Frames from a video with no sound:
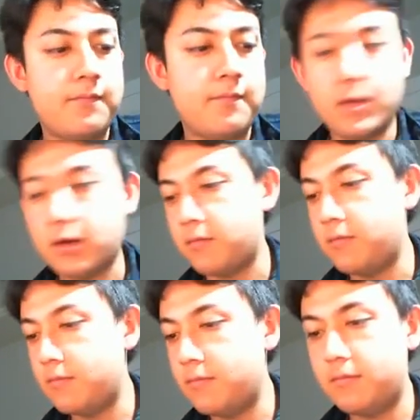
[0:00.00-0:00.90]
Yeah,
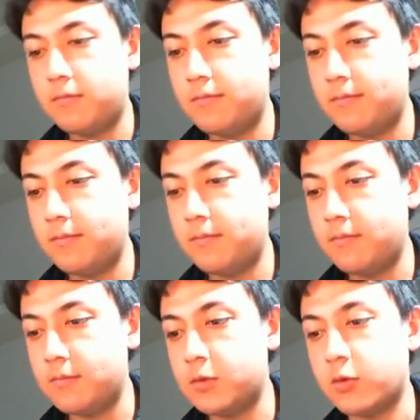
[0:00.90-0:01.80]

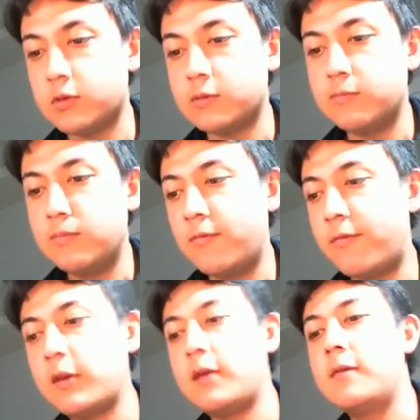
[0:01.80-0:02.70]
it's always
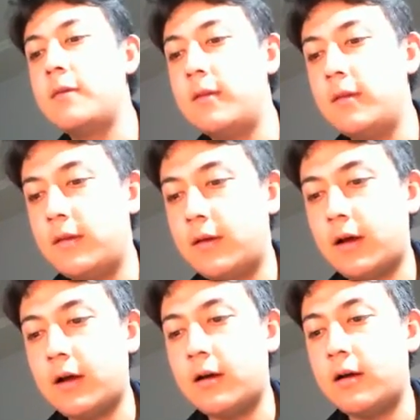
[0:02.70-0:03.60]
funny.
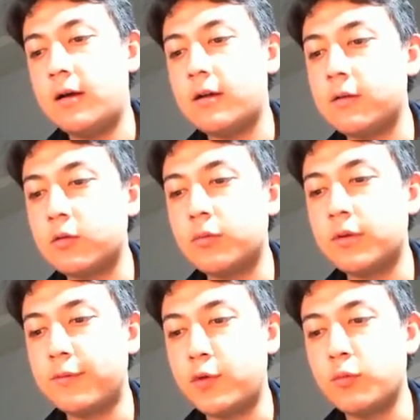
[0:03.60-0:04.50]
Ha ha ha, a little bit of
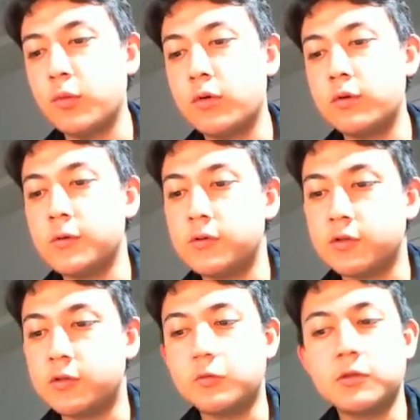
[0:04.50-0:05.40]
humor in your
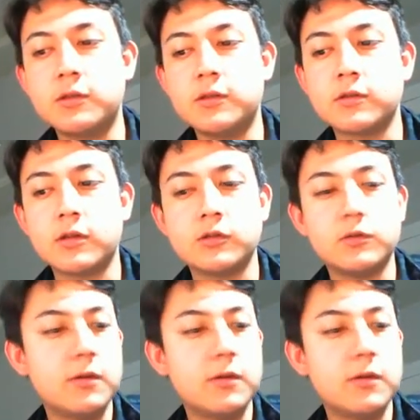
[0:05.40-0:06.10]
621C discussion.